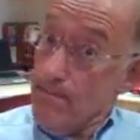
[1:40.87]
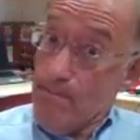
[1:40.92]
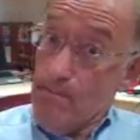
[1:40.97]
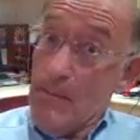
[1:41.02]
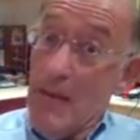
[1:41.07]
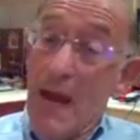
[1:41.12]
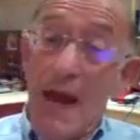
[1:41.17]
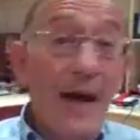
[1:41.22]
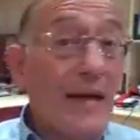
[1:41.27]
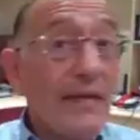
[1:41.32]

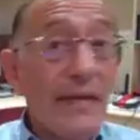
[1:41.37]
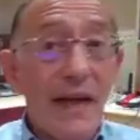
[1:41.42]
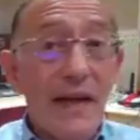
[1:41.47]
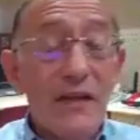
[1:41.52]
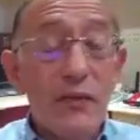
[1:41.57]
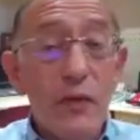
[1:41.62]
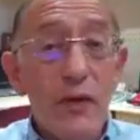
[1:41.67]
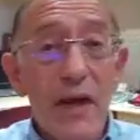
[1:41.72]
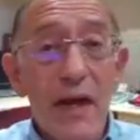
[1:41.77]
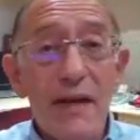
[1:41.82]
And
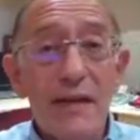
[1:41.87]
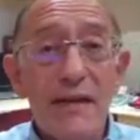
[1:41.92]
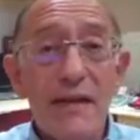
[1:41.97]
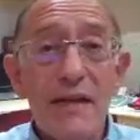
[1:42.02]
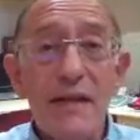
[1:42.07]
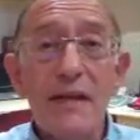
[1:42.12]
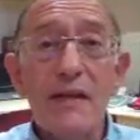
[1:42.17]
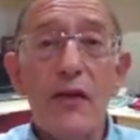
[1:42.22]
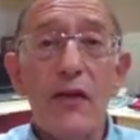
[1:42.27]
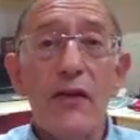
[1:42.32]
that's what I
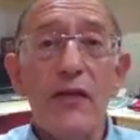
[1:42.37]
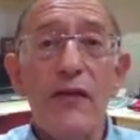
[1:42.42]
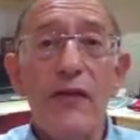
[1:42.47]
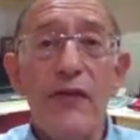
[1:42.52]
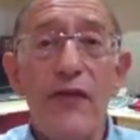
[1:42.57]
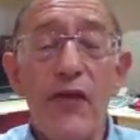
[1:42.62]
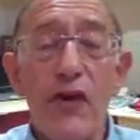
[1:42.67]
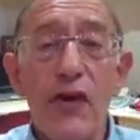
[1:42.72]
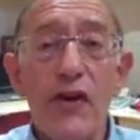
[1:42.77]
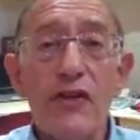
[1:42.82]
did. On the
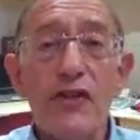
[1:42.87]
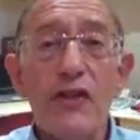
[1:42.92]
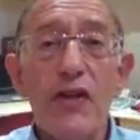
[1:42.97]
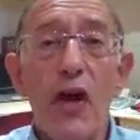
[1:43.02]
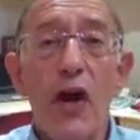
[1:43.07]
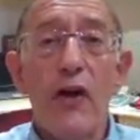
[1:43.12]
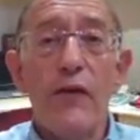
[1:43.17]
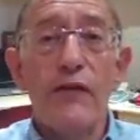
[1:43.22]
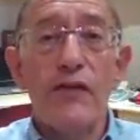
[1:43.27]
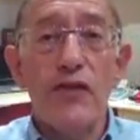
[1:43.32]
1st
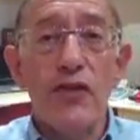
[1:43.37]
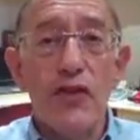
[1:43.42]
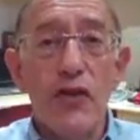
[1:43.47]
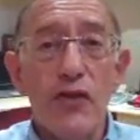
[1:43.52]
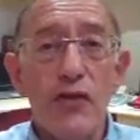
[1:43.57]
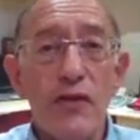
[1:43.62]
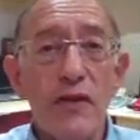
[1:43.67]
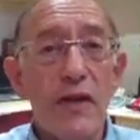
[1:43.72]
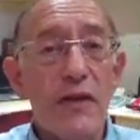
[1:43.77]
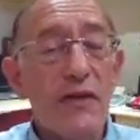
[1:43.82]
of
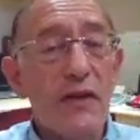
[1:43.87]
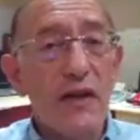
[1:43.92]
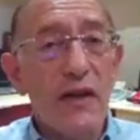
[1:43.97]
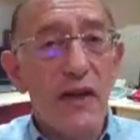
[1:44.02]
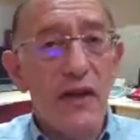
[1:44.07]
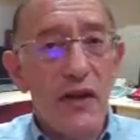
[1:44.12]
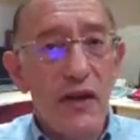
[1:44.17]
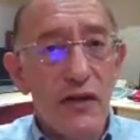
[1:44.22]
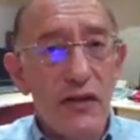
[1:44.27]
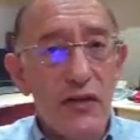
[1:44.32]
June in the
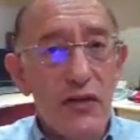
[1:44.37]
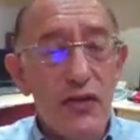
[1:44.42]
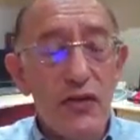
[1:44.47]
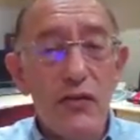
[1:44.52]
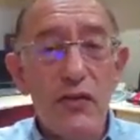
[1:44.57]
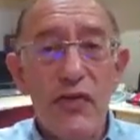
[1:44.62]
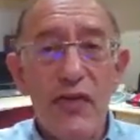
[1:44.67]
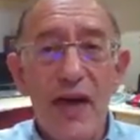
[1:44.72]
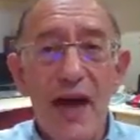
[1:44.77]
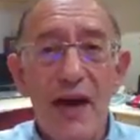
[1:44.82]
year
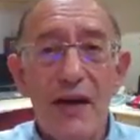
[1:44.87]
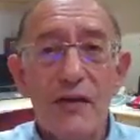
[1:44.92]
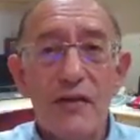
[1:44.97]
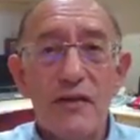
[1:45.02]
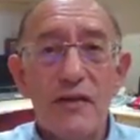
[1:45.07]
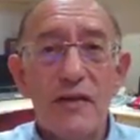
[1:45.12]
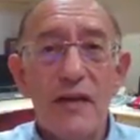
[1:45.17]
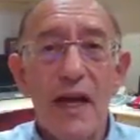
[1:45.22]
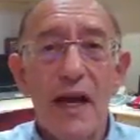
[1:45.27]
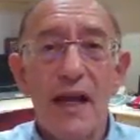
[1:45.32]

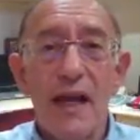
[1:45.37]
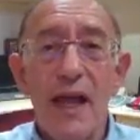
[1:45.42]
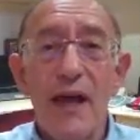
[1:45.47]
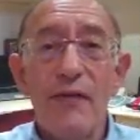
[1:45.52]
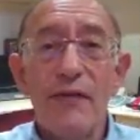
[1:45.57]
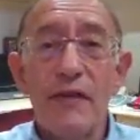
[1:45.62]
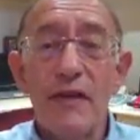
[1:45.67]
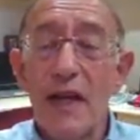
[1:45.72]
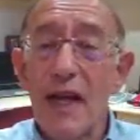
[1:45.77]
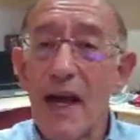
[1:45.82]
2000, I
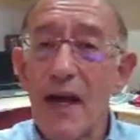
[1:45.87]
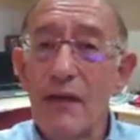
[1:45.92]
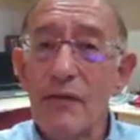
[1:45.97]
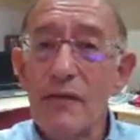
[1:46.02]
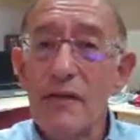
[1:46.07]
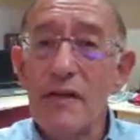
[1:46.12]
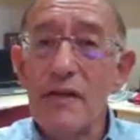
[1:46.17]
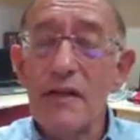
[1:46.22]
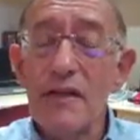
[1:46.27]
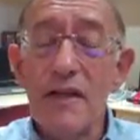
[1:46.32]
left
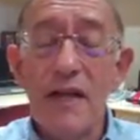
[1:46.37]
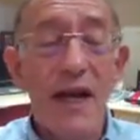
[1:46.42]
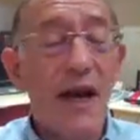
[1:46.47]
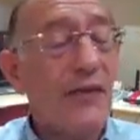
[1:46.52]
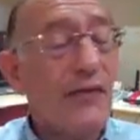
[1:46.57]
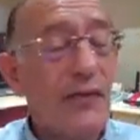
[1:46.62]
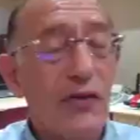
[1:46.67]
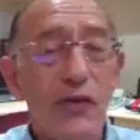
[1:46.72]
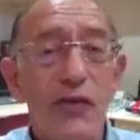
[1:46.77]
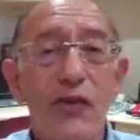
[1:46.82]
accountancy
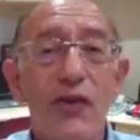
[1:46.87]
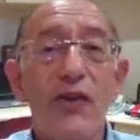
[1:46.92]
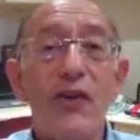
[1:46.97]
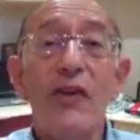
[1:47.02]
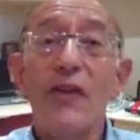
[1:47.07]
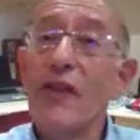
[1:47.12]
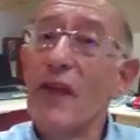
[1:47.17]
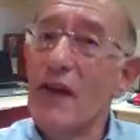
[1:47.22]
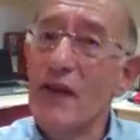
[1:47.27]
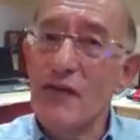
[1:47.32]
after
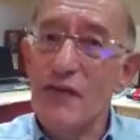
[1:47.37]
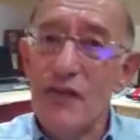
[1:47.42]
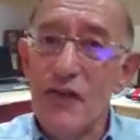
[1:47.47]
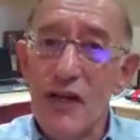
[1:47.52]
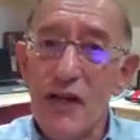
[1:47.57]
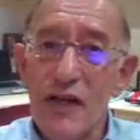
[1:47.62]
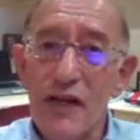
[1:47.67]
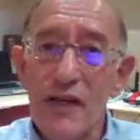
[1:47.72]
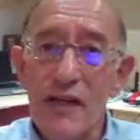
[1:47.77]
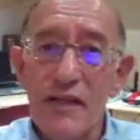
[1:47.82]
all those
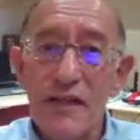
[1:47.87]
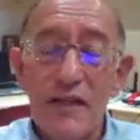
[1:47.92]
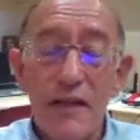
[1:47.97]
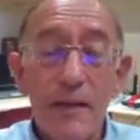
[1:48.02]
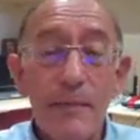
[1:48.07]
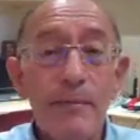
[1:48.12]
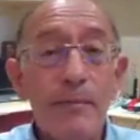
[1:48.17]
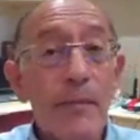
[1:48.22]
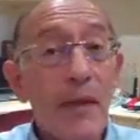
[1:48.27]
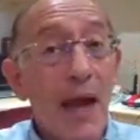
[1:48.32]
years,
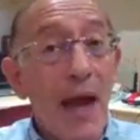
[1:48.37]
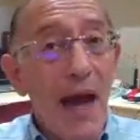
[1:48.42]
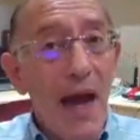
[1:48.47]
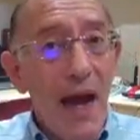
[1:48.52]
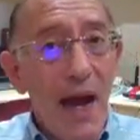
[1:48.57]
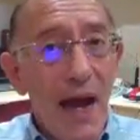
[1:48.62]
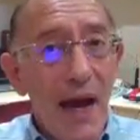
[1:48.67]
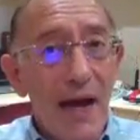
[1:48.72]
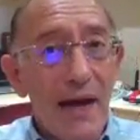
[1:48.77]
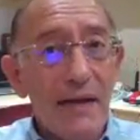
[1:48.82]

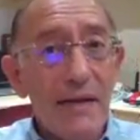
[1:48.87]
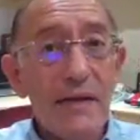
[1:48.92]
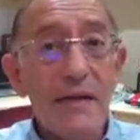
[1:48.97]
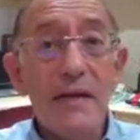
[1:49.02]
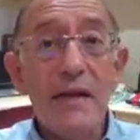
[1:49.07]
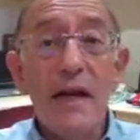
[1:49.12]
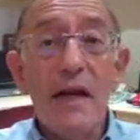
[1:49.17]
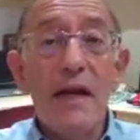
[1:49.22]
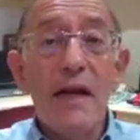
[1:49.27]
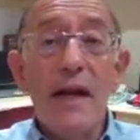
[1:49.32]

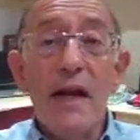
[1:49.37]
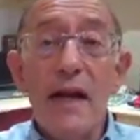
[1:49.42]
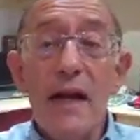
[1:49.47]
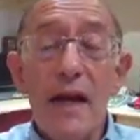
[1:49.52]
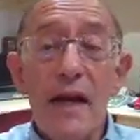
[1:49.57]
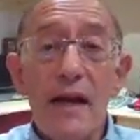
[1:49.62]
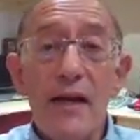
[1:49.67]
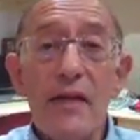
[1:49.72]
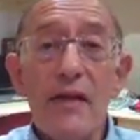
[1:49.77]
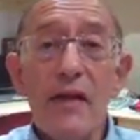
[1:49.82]
and
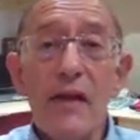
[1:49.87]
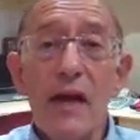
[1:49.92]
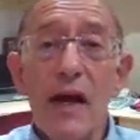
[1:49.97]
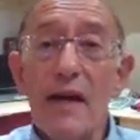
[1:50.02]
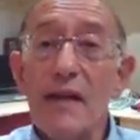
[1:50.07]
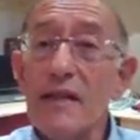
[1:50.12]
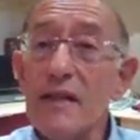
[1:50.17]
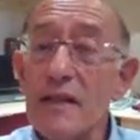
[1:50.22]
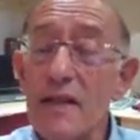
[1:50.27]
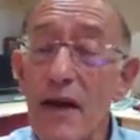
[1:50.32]
in the
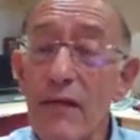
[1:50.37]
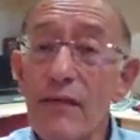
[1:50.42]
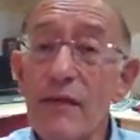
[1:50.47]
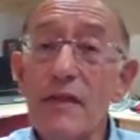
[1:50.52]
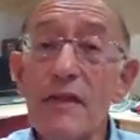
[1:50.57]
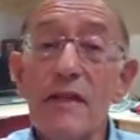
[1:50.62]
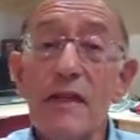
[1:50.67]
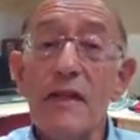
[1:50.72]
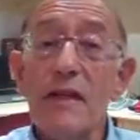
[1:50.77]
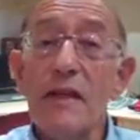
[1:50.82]
last
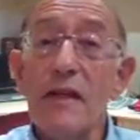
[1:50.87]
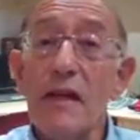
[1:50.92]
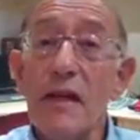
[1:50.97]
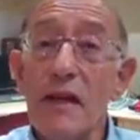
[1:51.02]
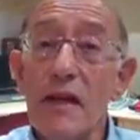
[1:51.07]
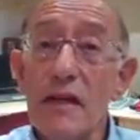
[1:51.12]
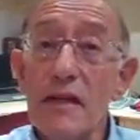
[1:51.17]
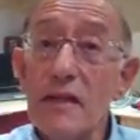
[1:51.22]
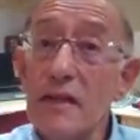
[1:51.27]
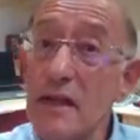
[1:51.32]
17
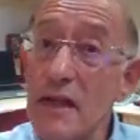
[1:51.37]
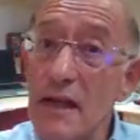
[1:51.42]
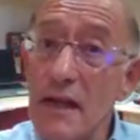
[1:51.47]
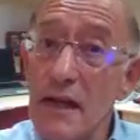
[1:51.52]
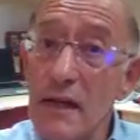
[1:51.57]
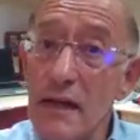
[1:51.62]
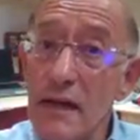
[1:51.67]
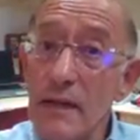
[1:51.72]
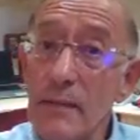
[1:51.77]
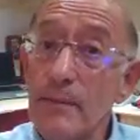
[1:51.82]
years
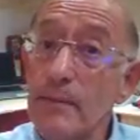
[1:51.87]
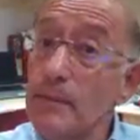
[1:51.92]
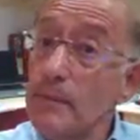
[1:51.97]
nearly,